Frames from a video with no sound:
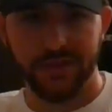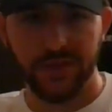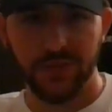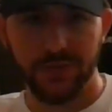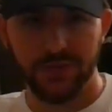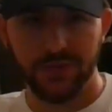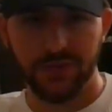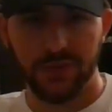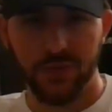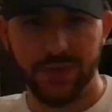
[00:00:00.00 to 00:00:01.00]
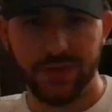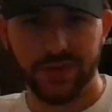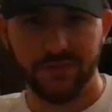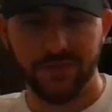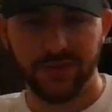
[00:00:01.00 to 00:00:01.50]
Are you supposed to interpret this
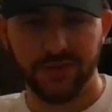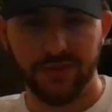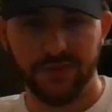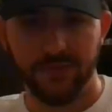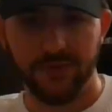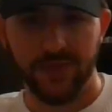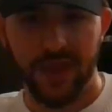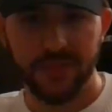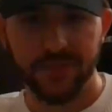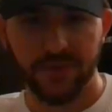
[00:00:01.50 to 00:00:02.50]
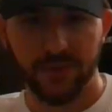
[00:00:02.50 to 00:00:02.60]
as a victory for the apes,